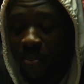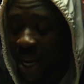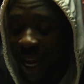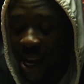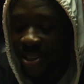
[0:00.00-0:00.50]

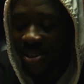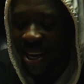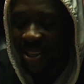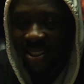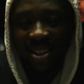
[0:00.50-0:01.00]
But like I
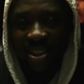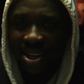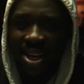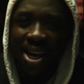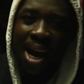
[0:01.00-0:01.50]
said,
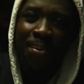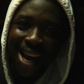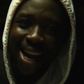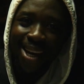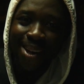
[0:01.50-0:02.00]
and I mean,
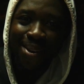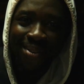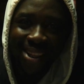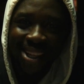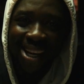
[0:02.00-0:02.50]
at the end
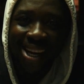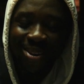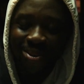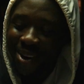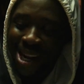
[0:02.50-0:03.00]
of the day,
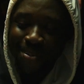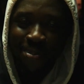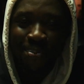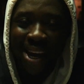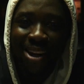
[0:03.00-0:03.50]
it's all
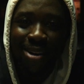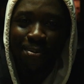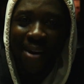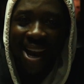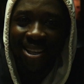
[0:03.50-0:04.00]
about paying a
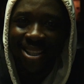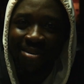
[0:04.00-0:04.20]
price.